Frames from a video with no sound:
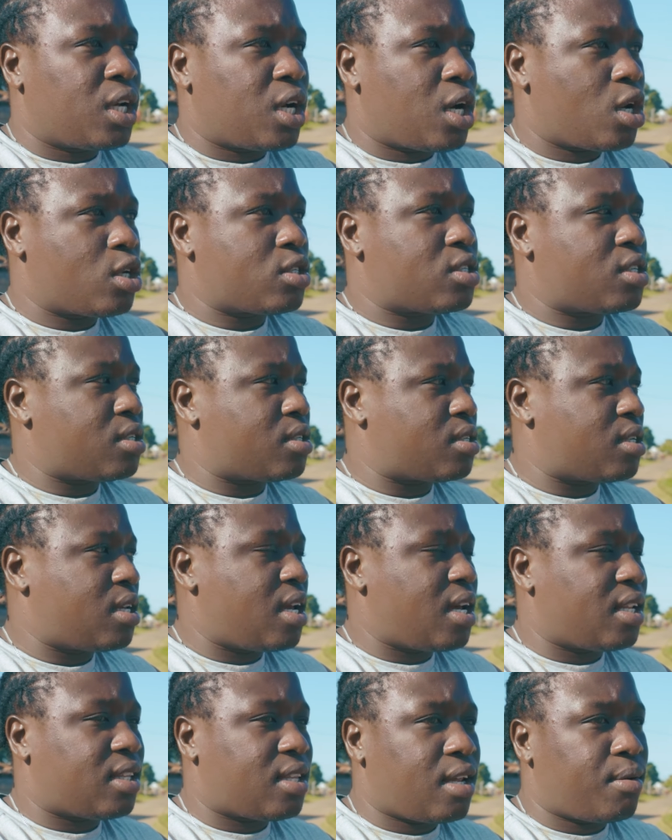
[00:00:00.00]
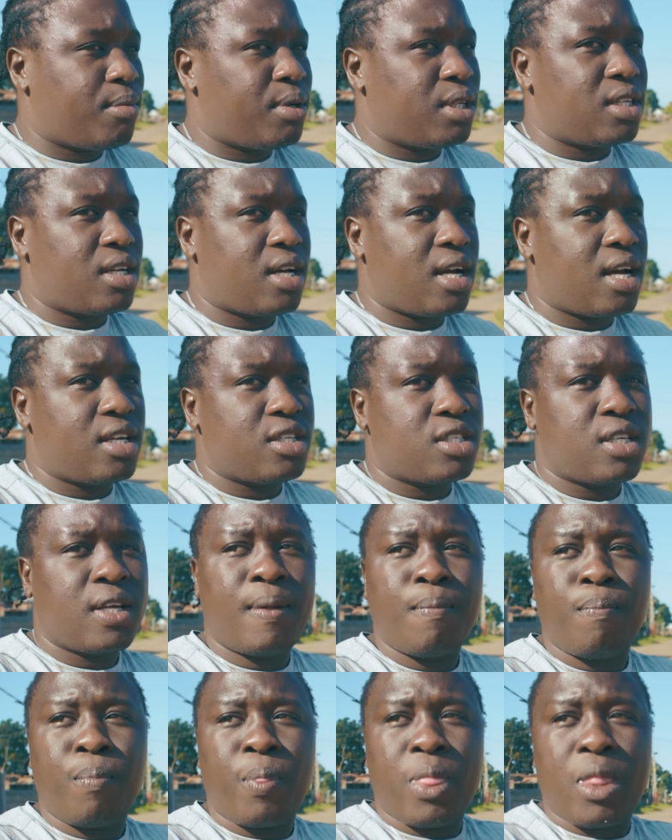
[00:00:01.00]
costs here 10 meticais.
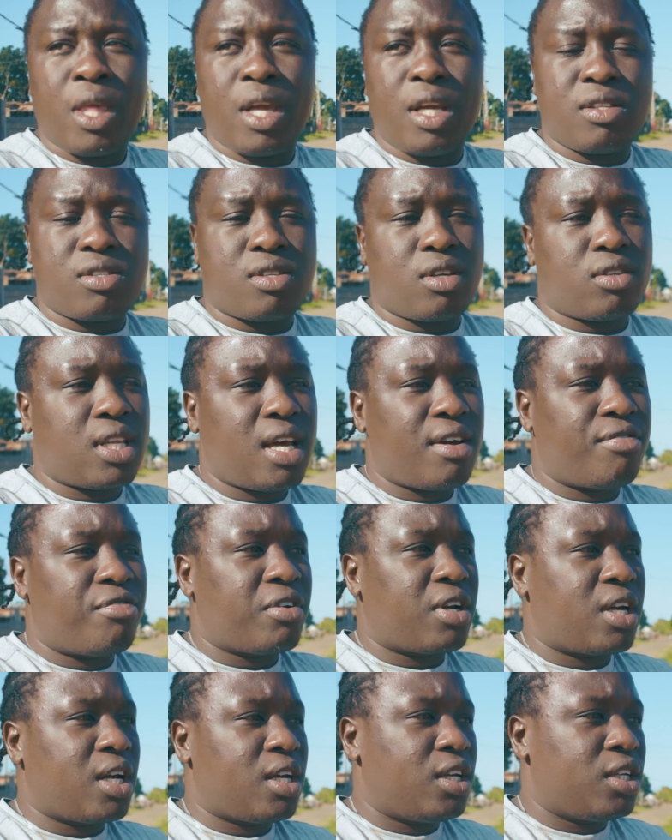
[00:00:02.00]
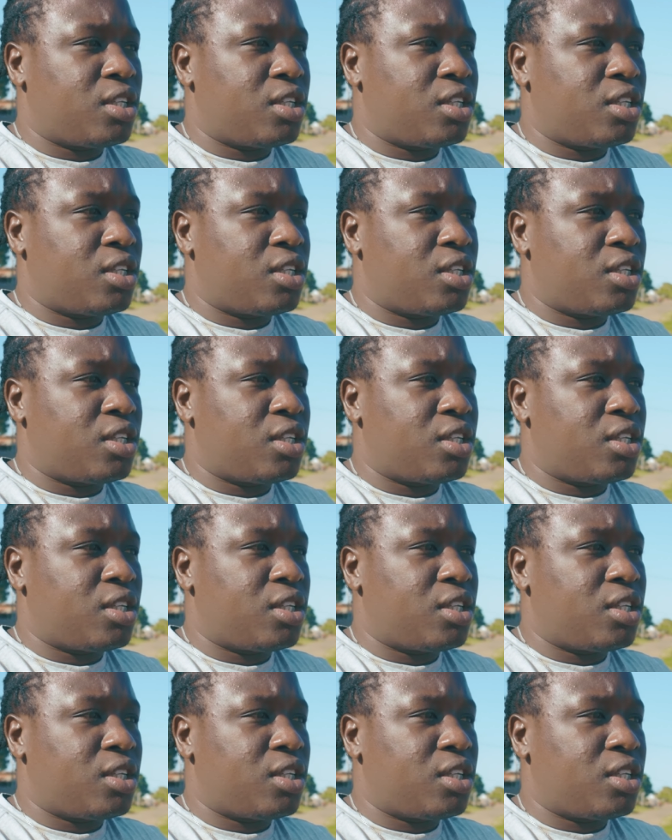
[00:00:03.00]
In South Africa